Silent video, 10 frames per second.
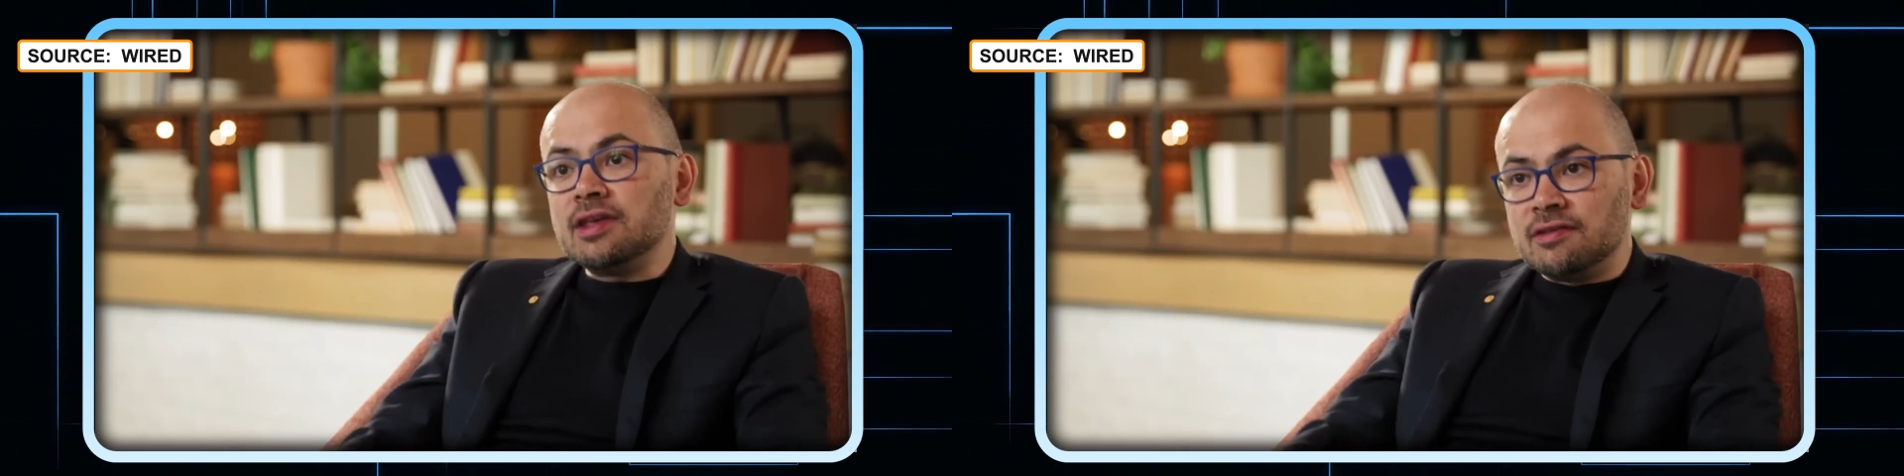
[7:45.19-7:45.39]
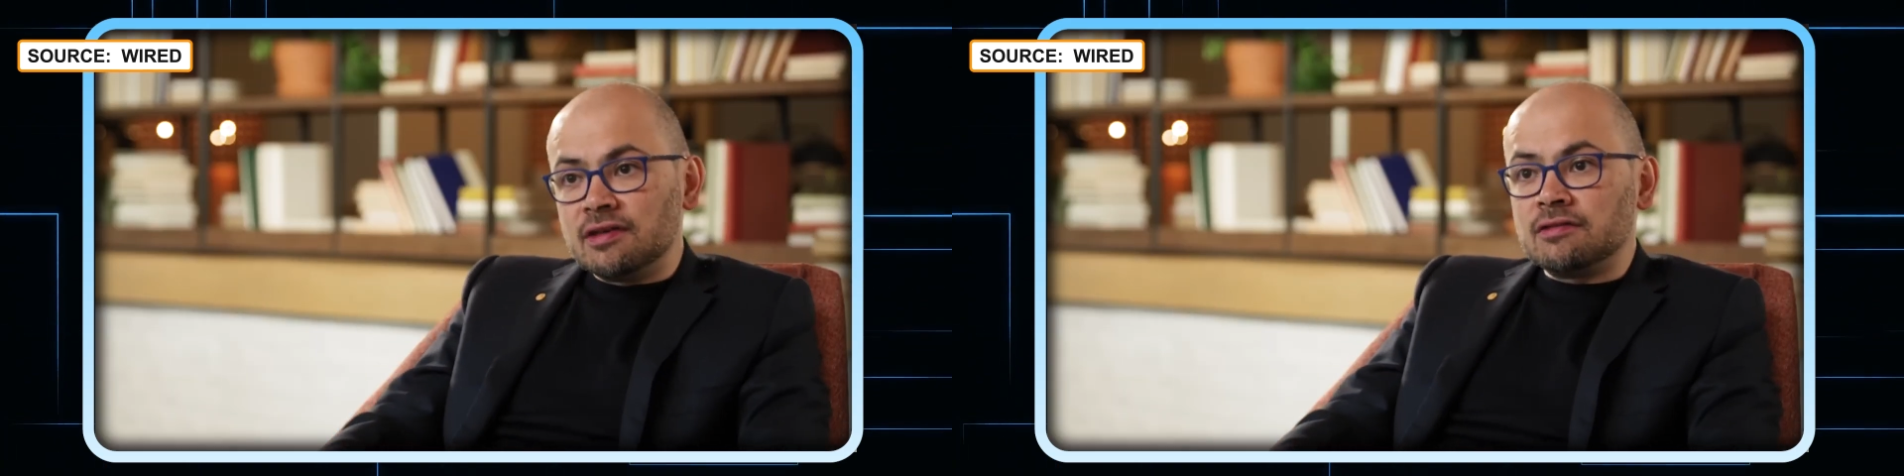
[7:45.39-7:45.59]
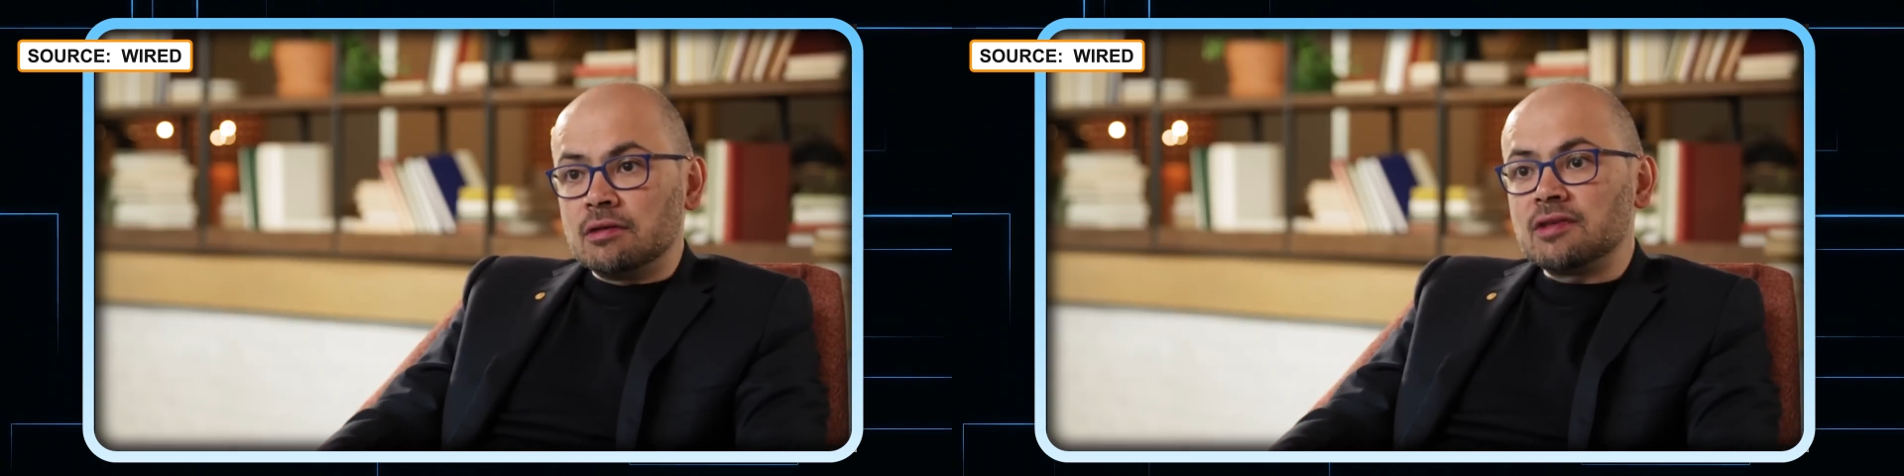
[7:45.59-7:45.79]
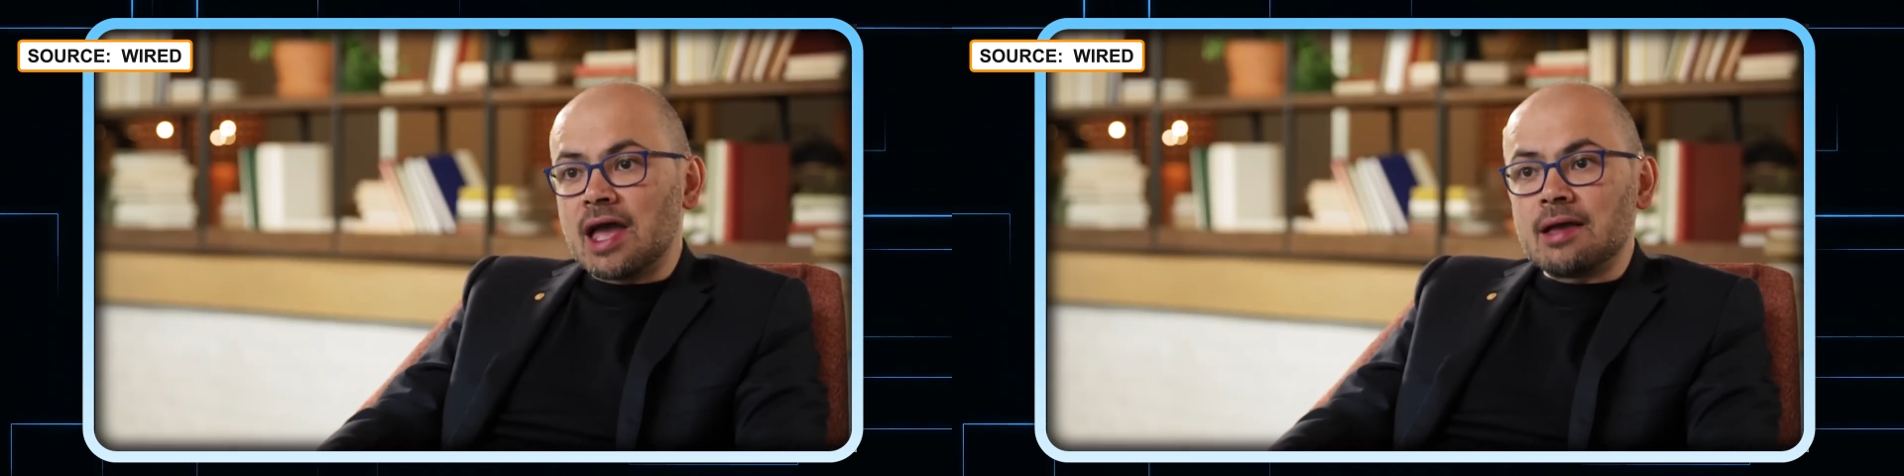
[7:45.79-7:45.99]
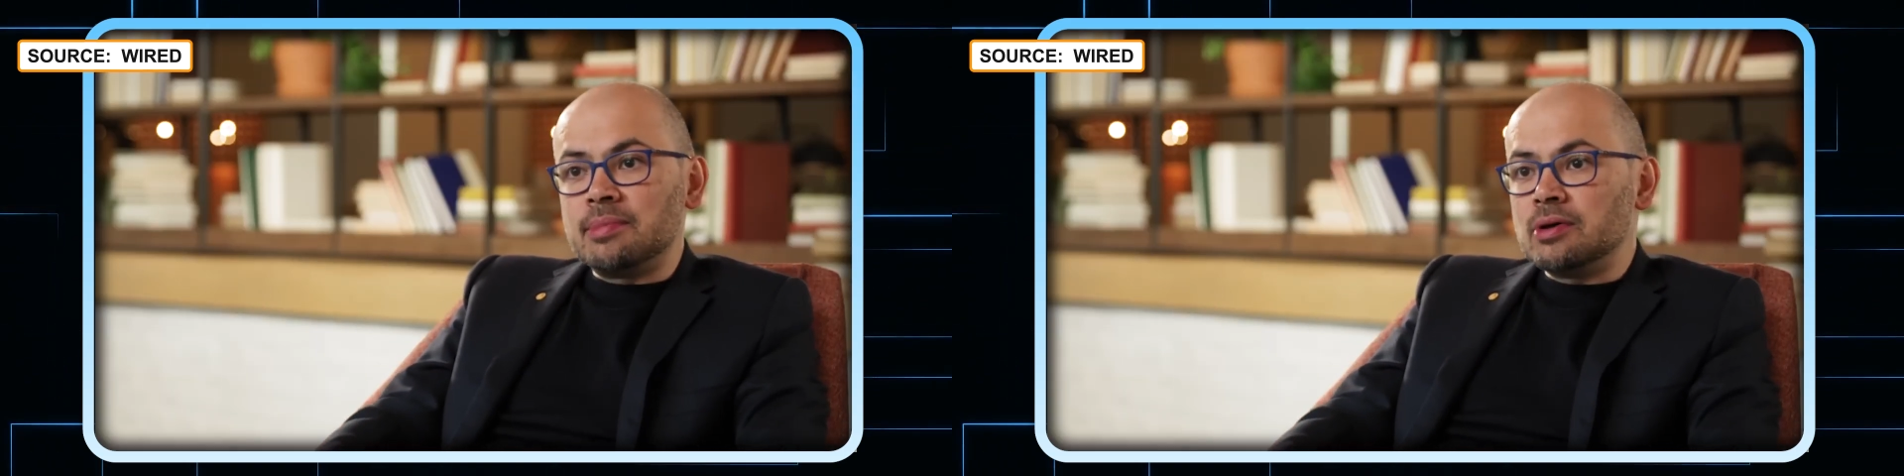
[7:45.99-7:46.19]
of these systems
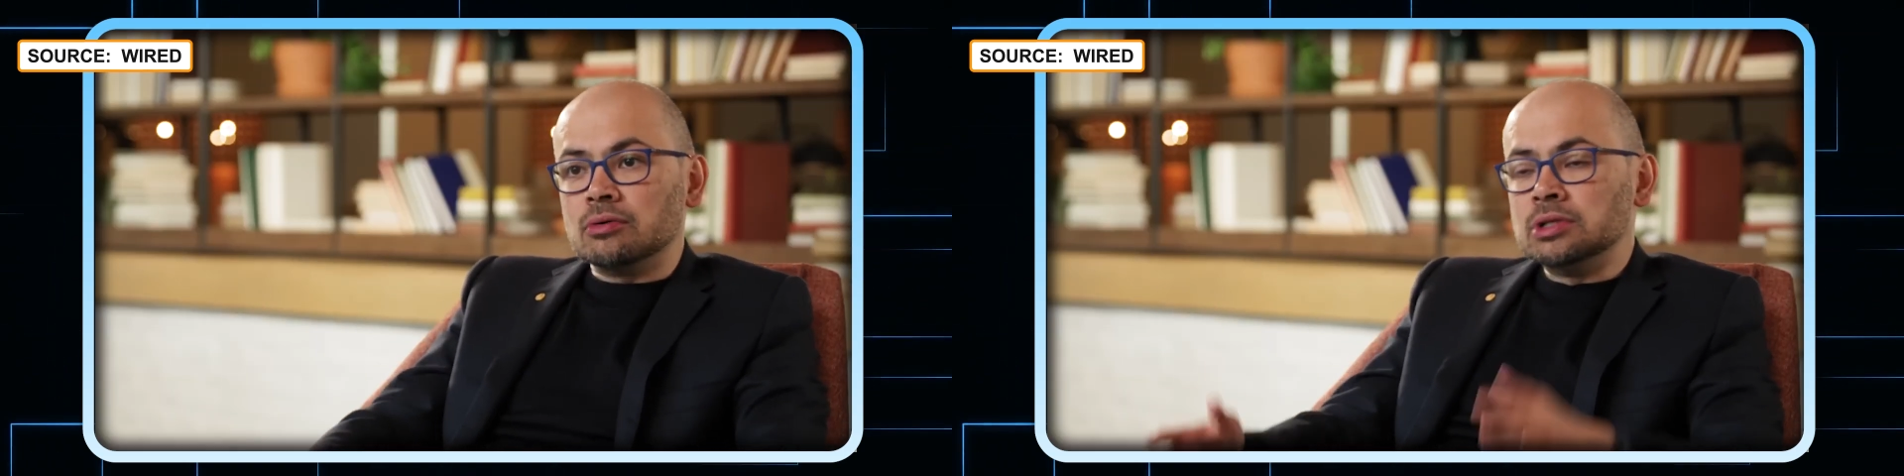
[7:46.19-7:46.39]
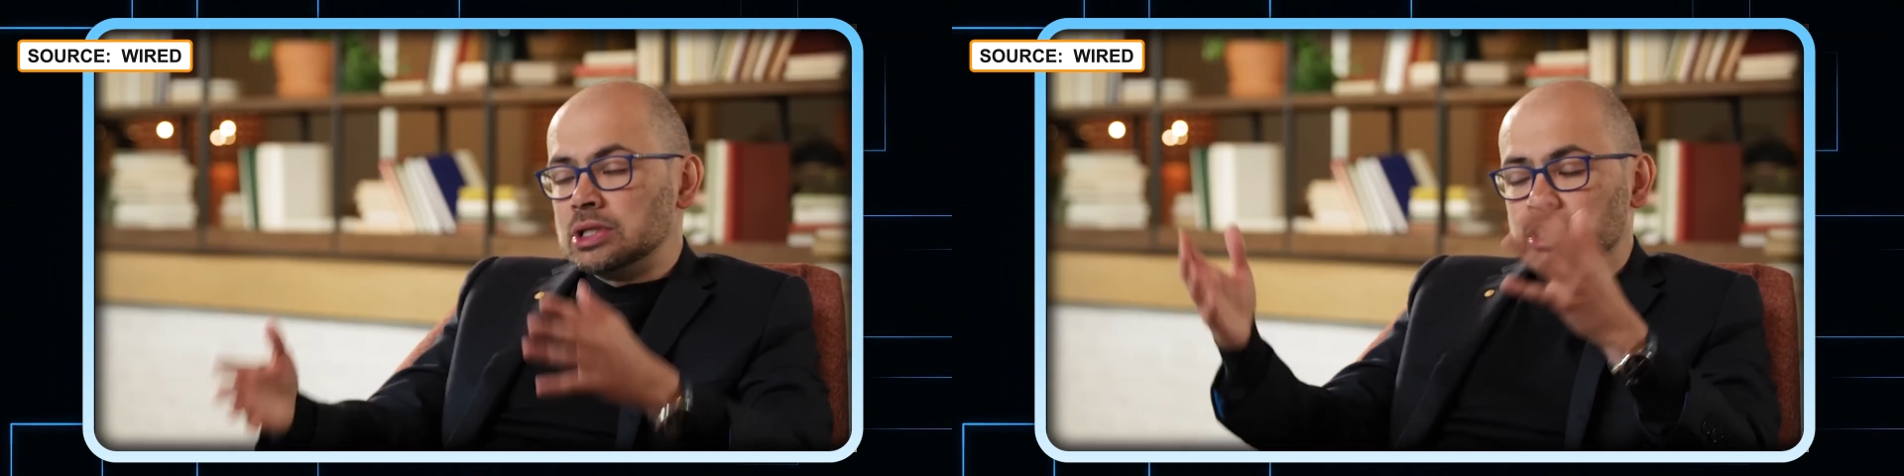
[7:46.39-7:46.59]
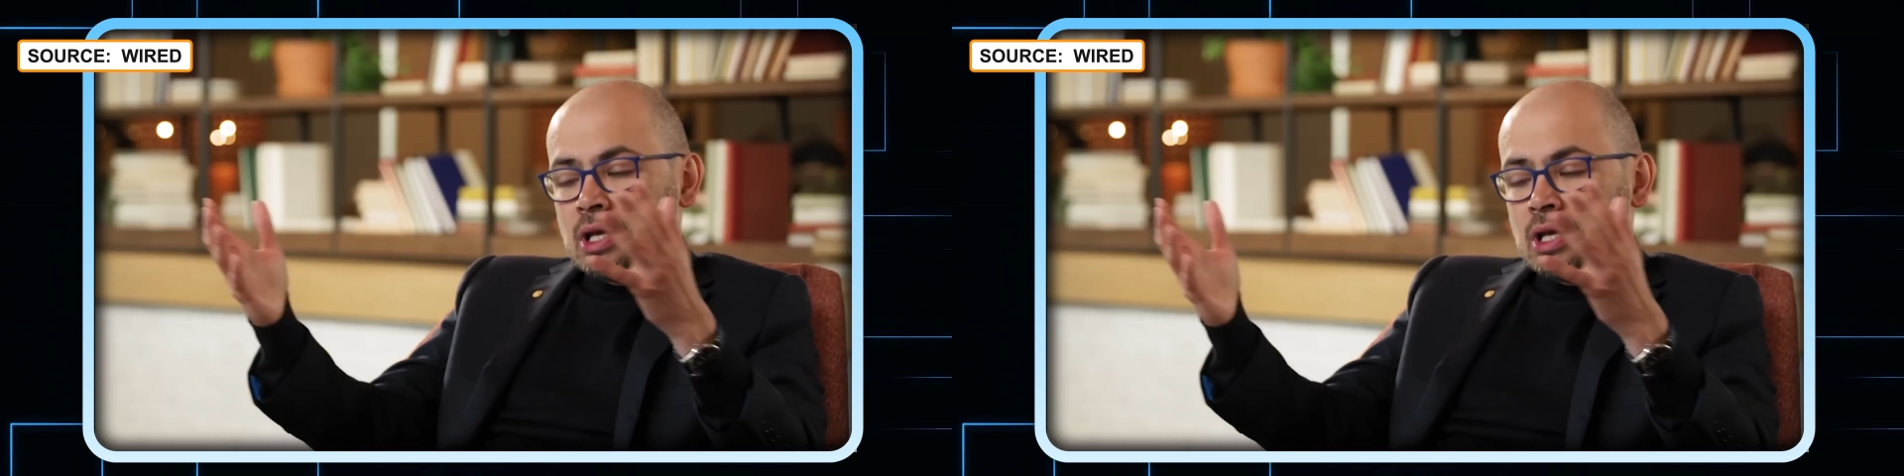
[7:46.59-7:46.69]
getting built,